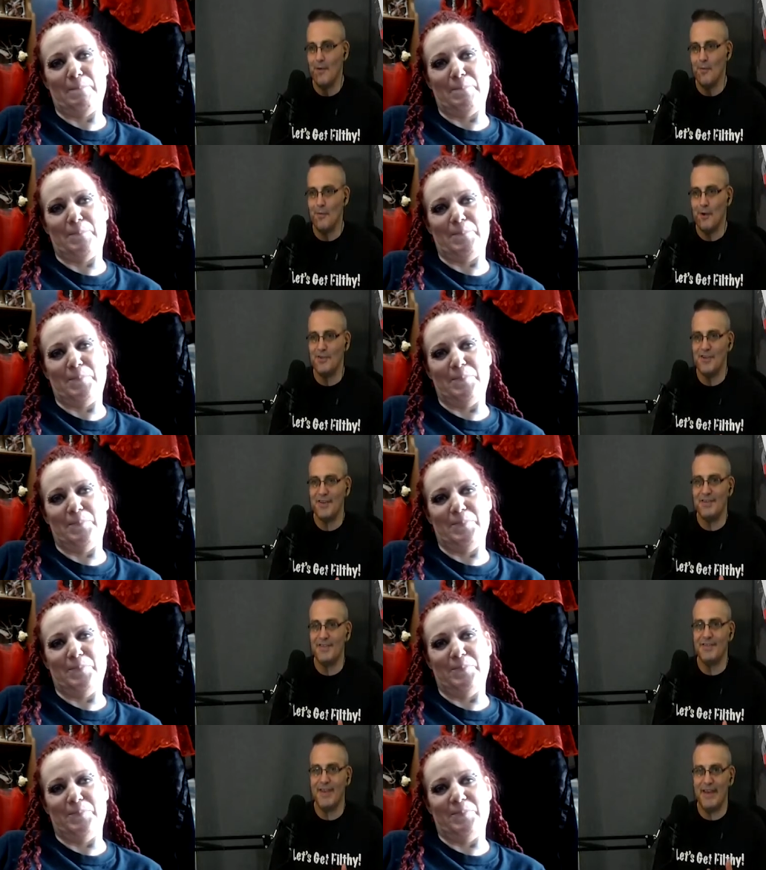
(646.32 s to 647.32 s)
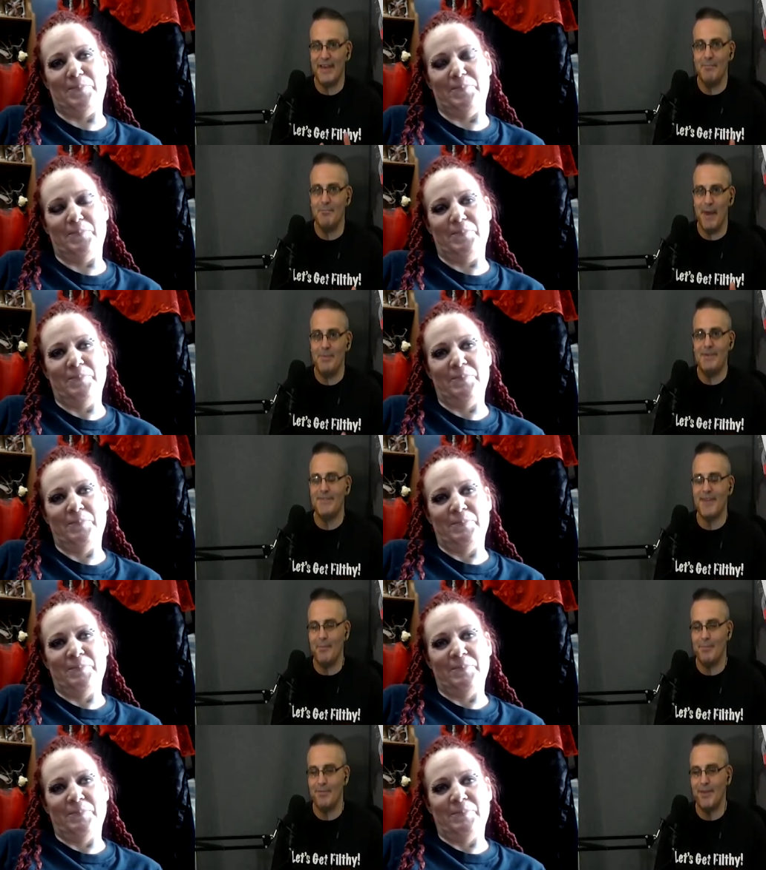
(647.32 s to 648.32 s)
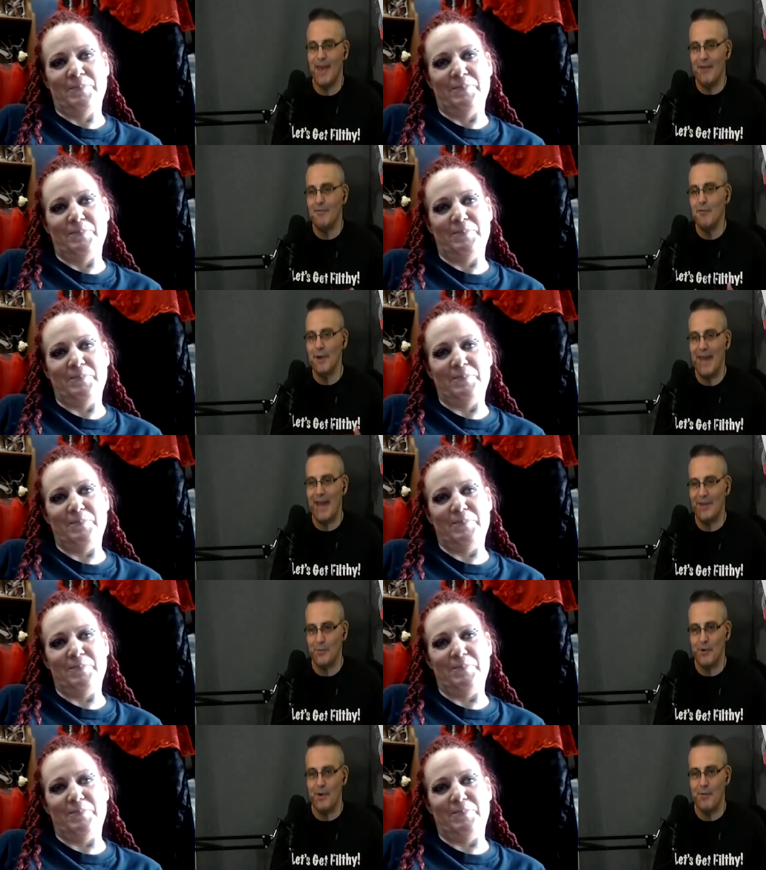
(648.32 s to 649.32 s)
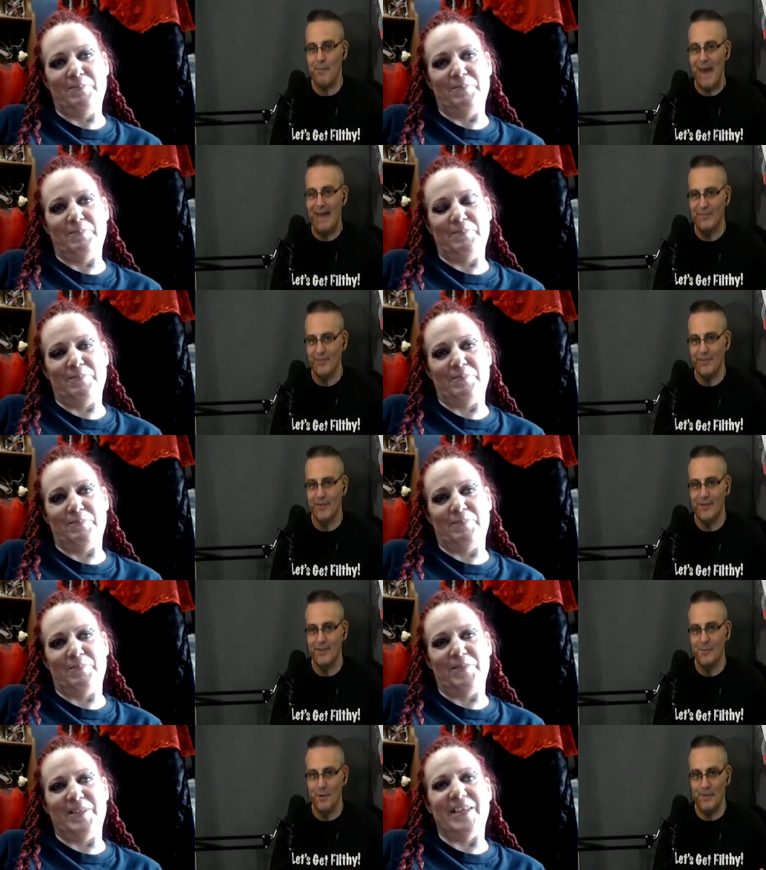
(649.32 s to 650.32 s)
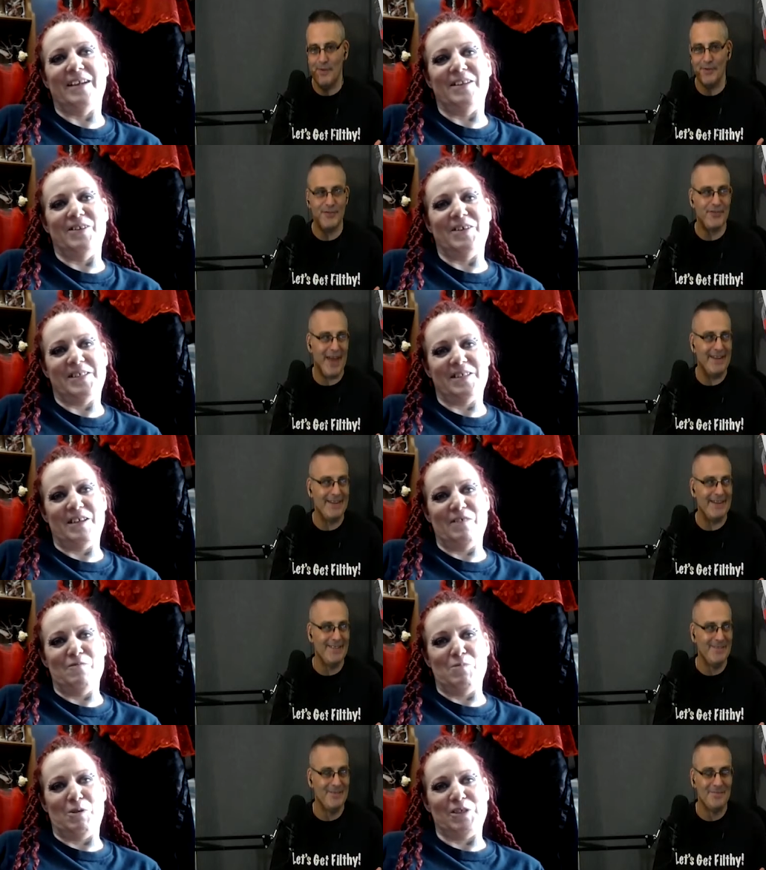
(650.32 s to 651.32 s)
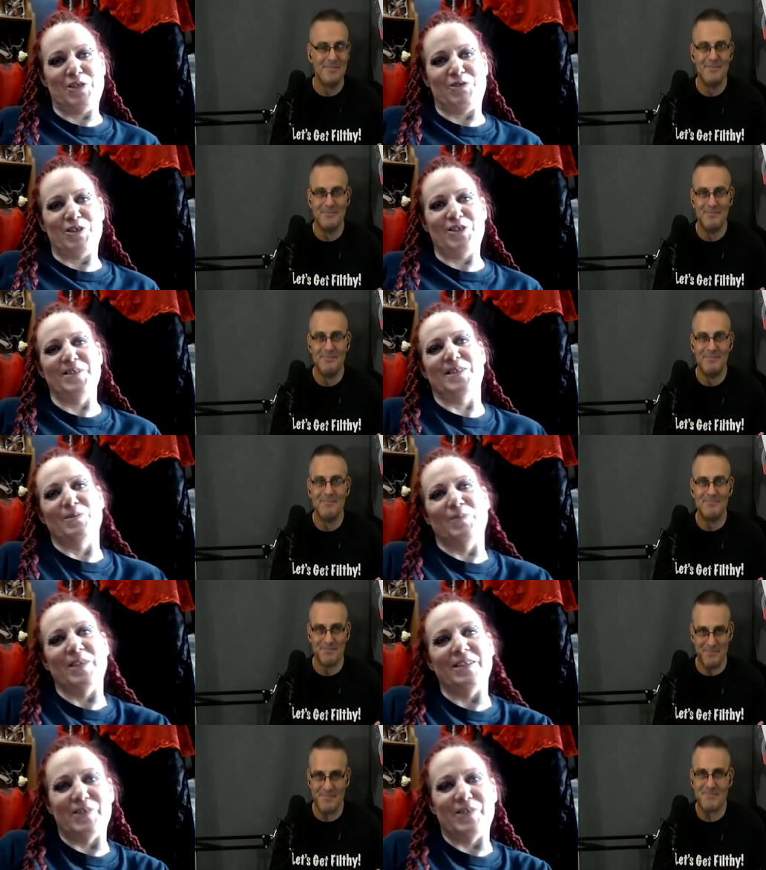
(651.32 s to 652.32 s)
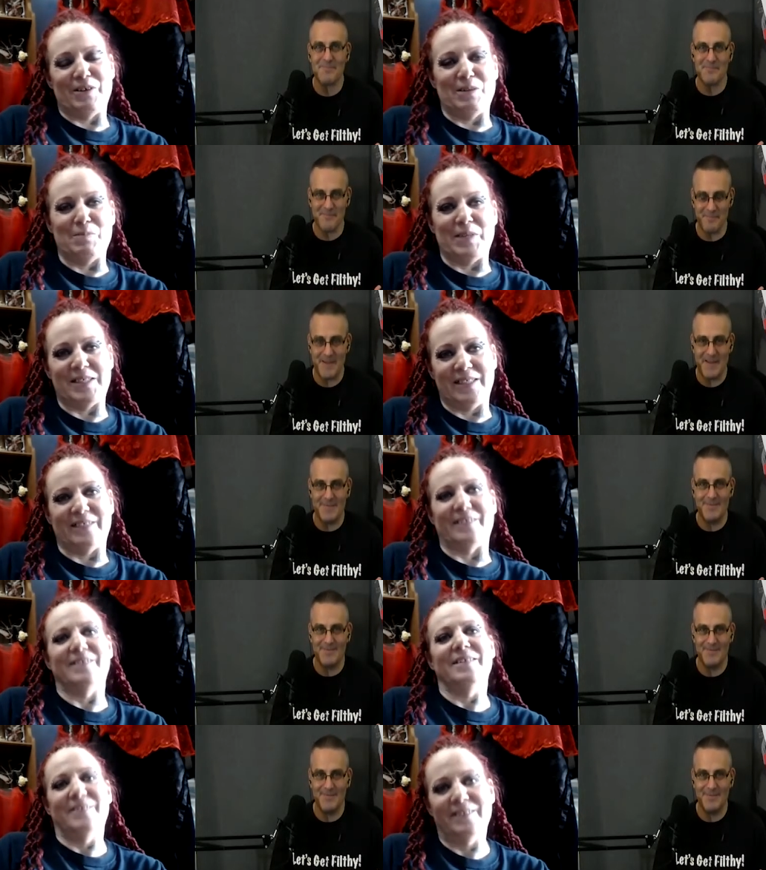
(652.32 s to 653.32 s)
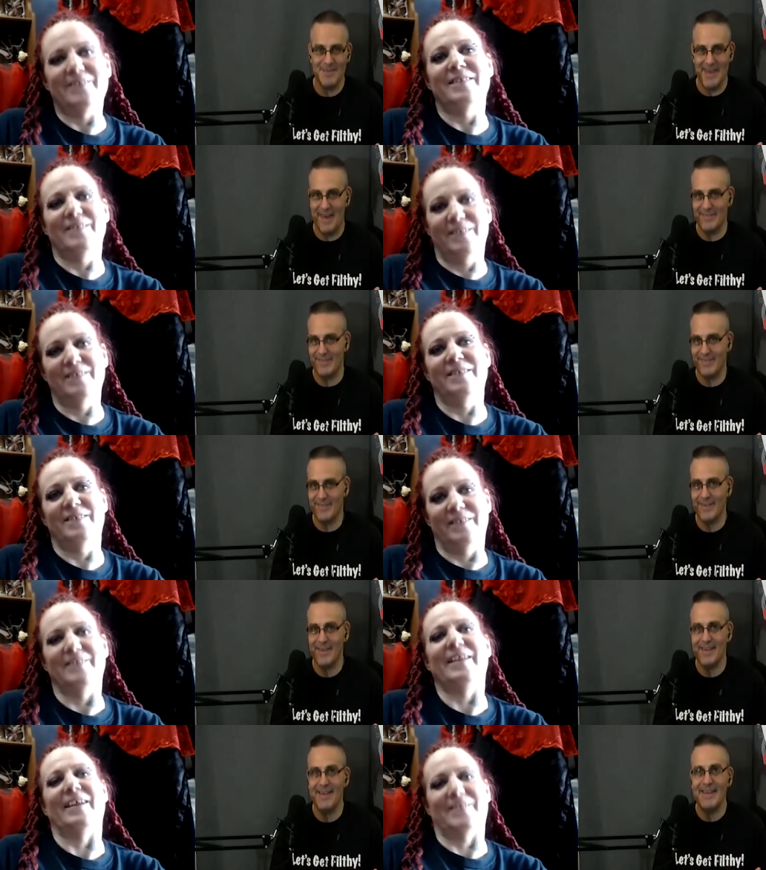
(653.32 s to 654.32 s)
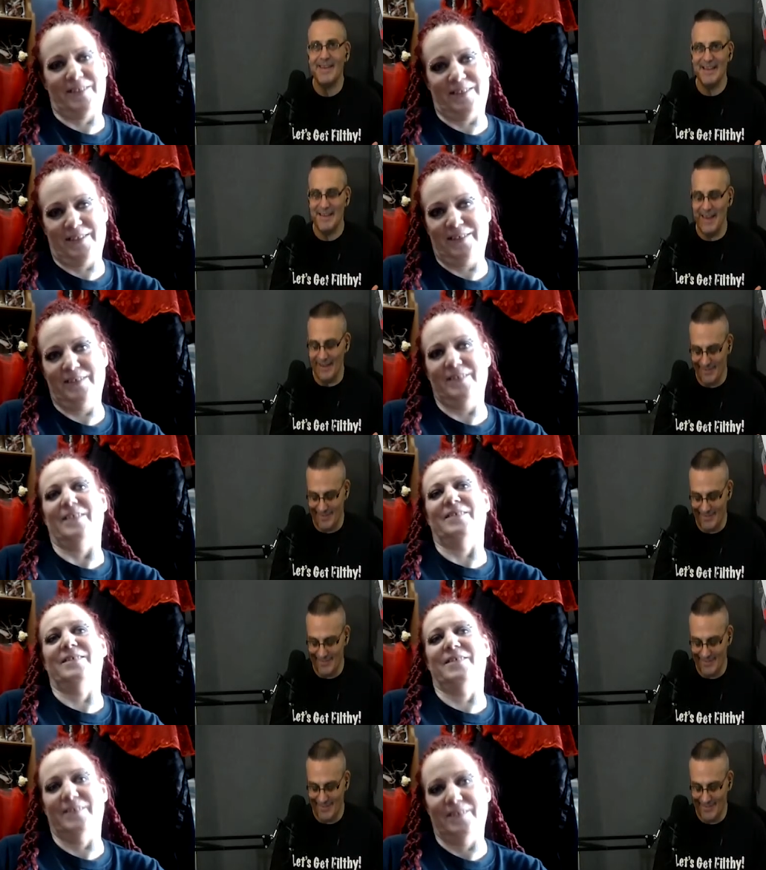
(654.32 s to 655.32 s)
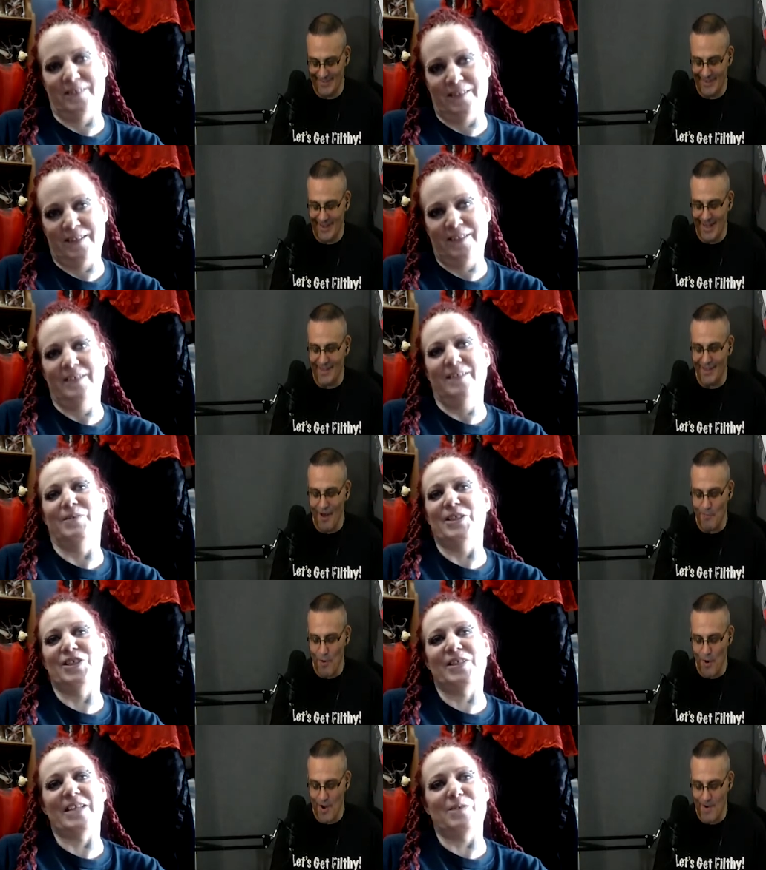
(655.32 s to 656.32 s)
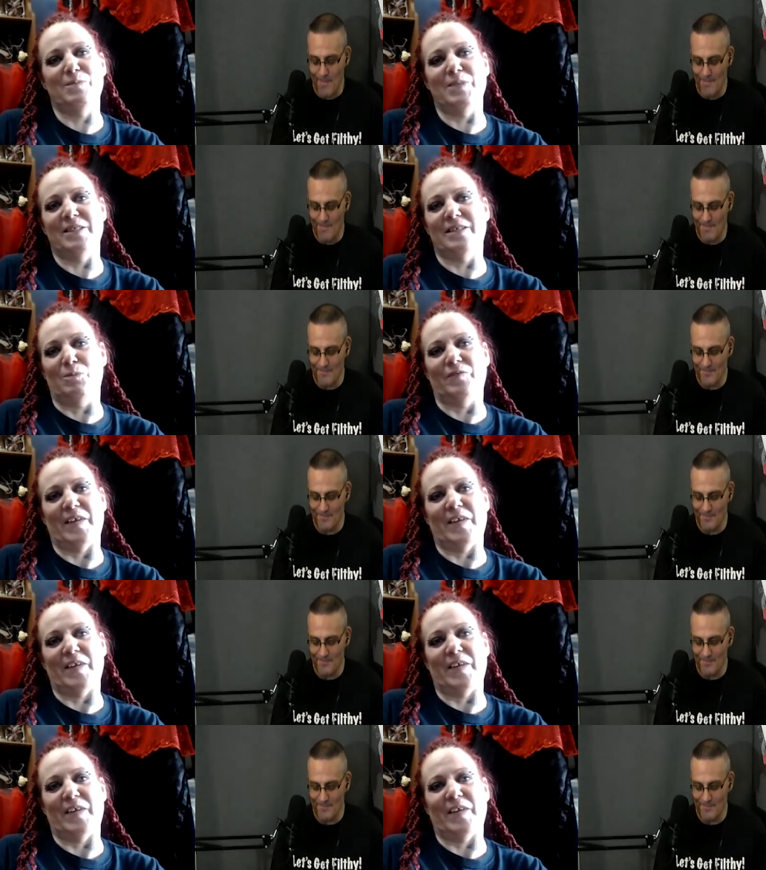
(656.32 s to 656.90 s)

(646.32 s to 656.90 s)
Speaker 1: we're just taking baby steps. Everyone had to wear a mask. Yeah, you guys still have more
Speaker 2: restrictions than we do here in BC. Yes. Yes. Yes.
Speaker 1: Yes. A lot. We just
Speaker 2: have to be double